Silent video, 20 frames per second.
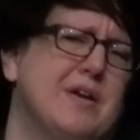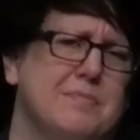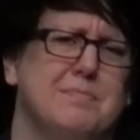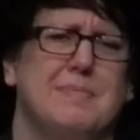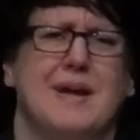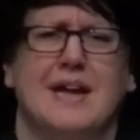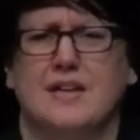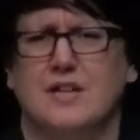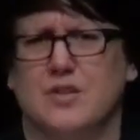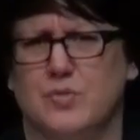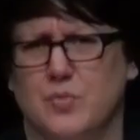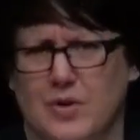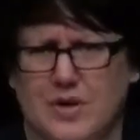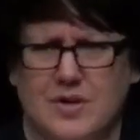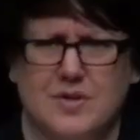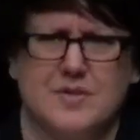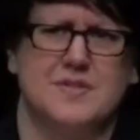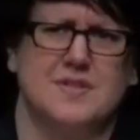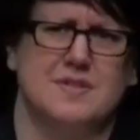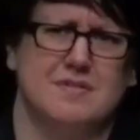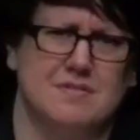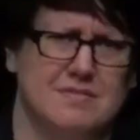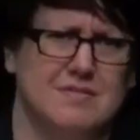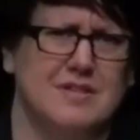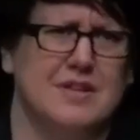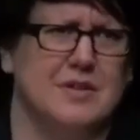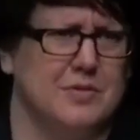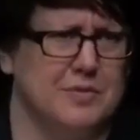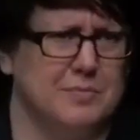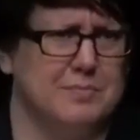out and painted walls and
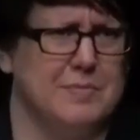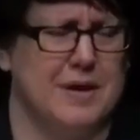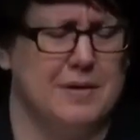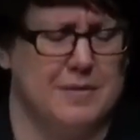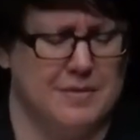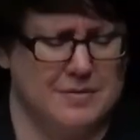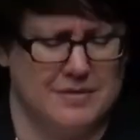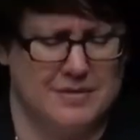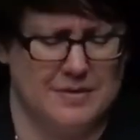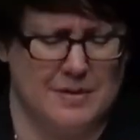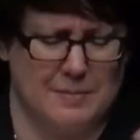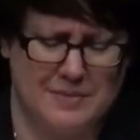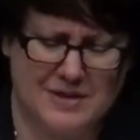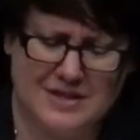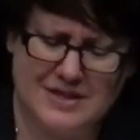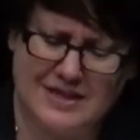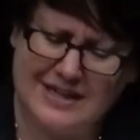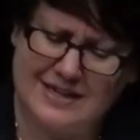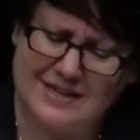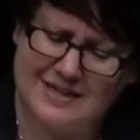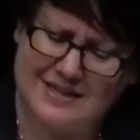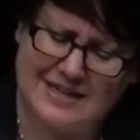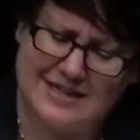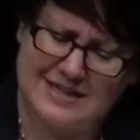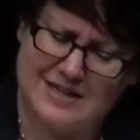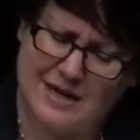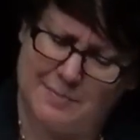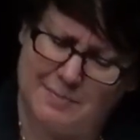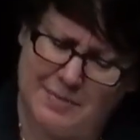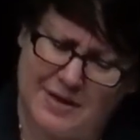
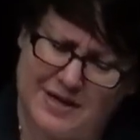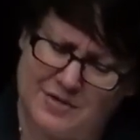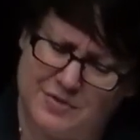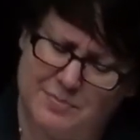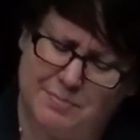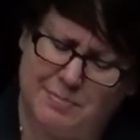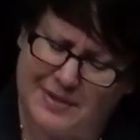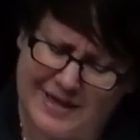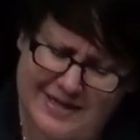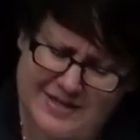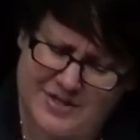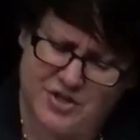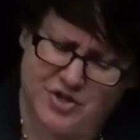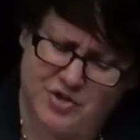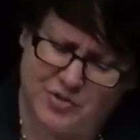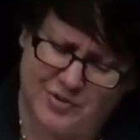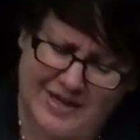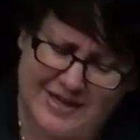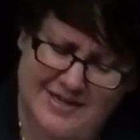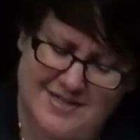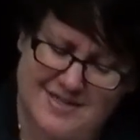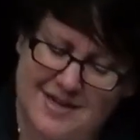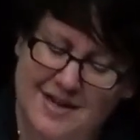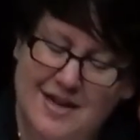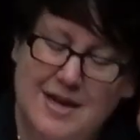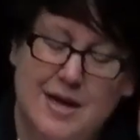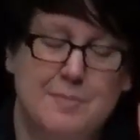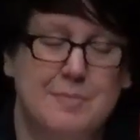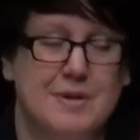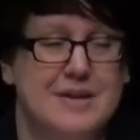cleaned up, planted trees.
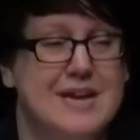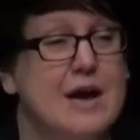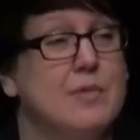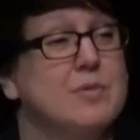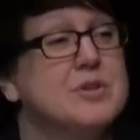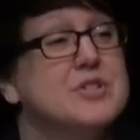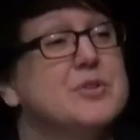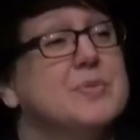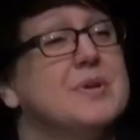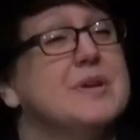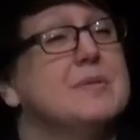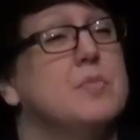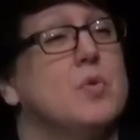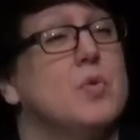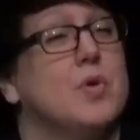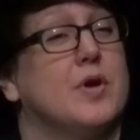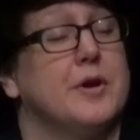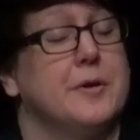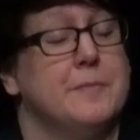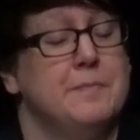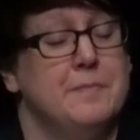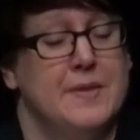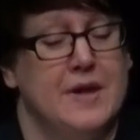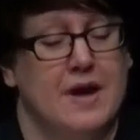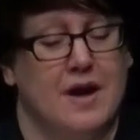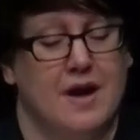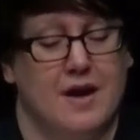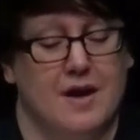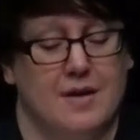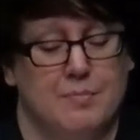But now we're doing more
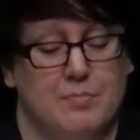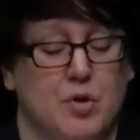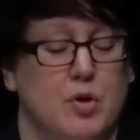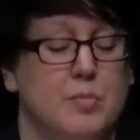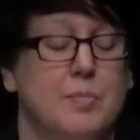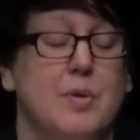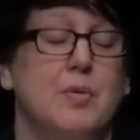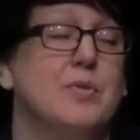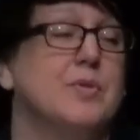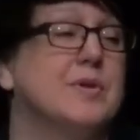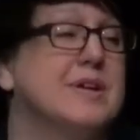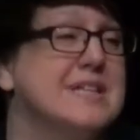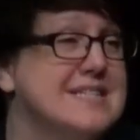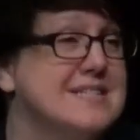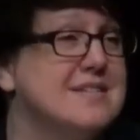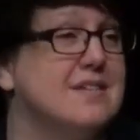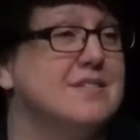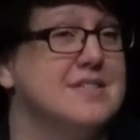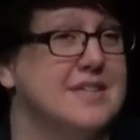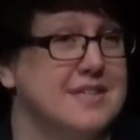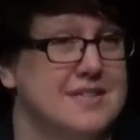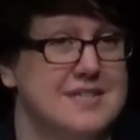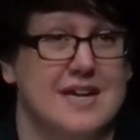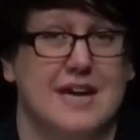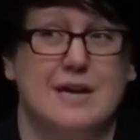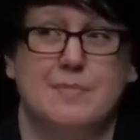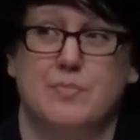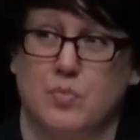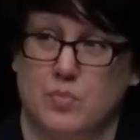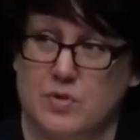pro bono consulting
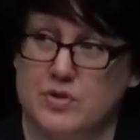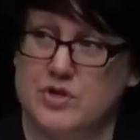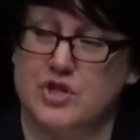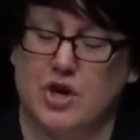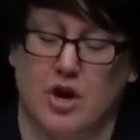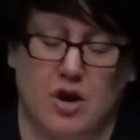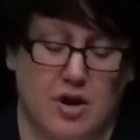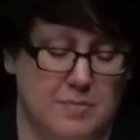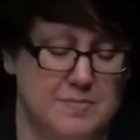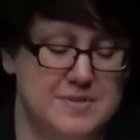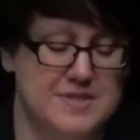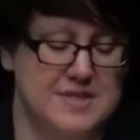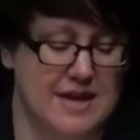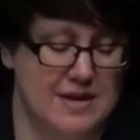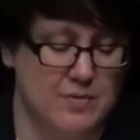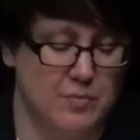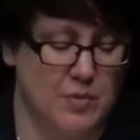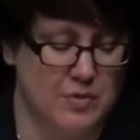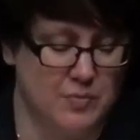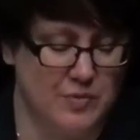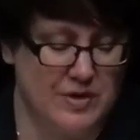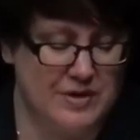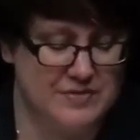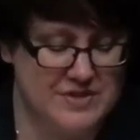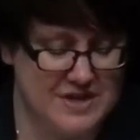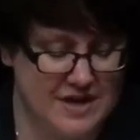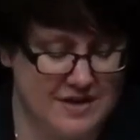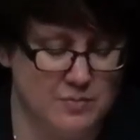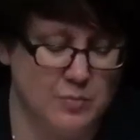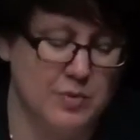type jobs. And what we
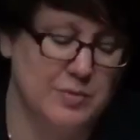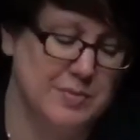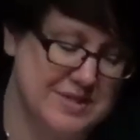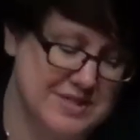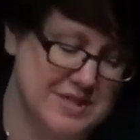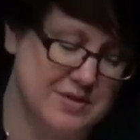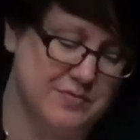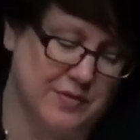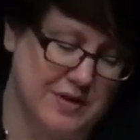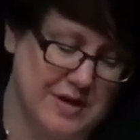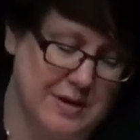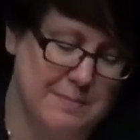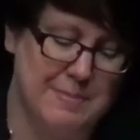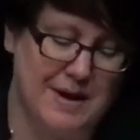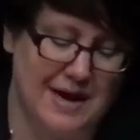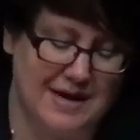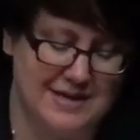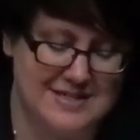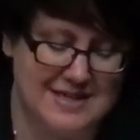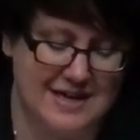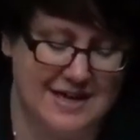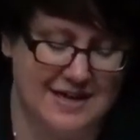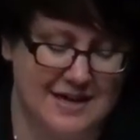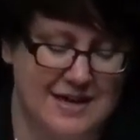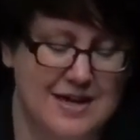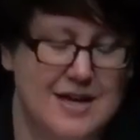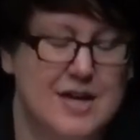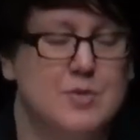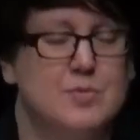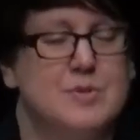did for Impact Day
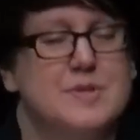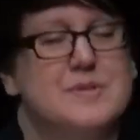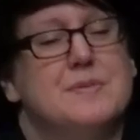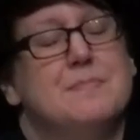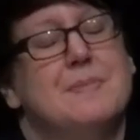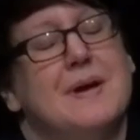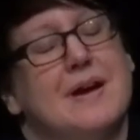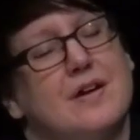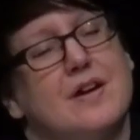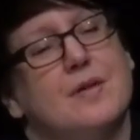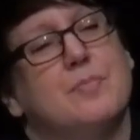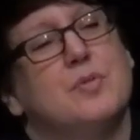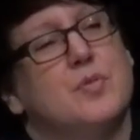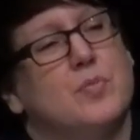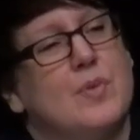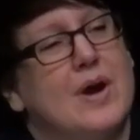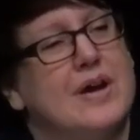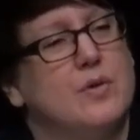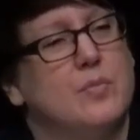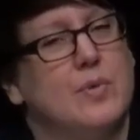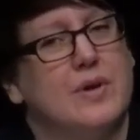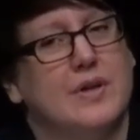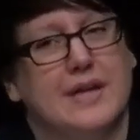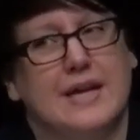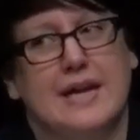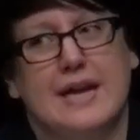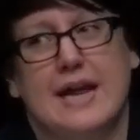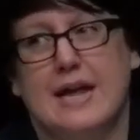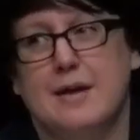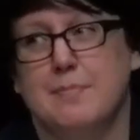was we paired up with Ready,
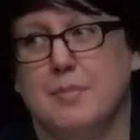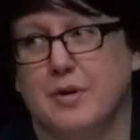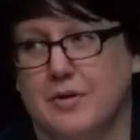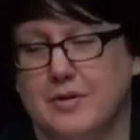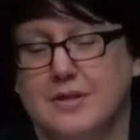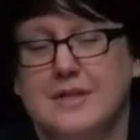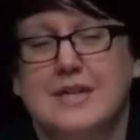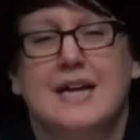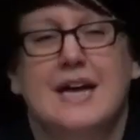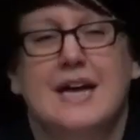Willing, and Able,